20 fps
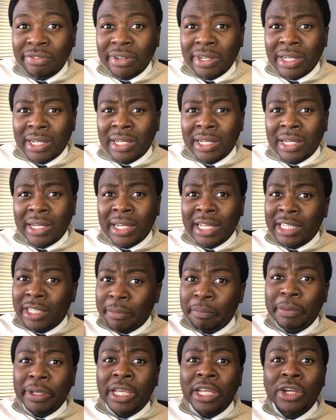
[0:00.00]
at the
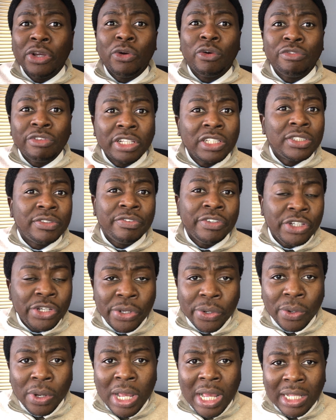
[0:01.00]
beginning of this
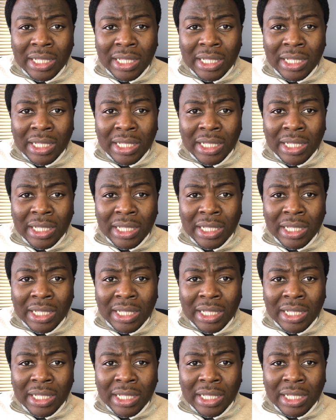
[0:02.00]
video.